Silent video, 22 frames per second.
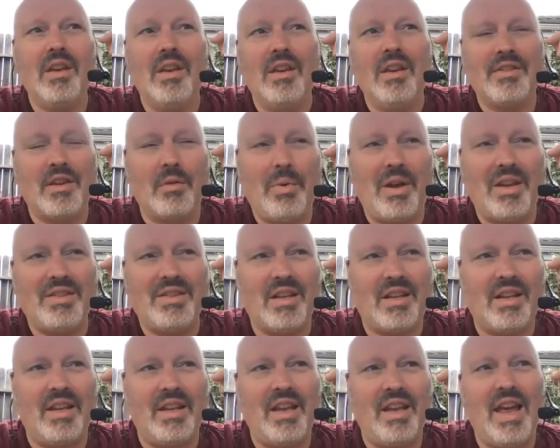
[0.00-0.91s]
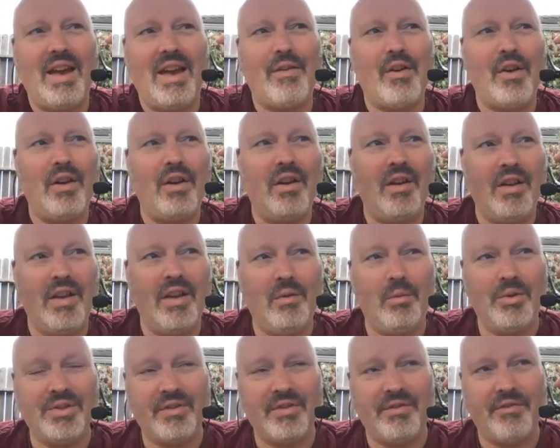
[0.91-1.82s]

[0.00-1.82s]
So basically, every, it was a